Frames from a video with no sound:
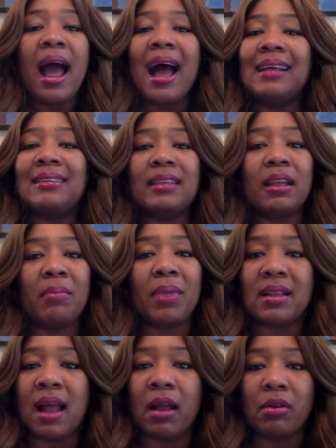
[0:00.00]
I see a
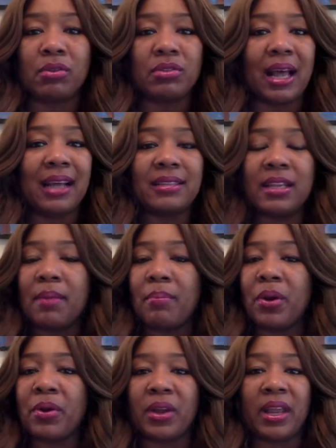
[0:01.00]
McDonald's, I see a
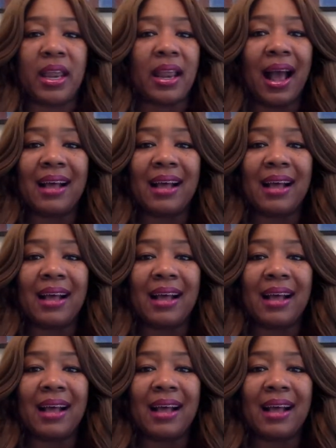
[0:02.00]
Burger King,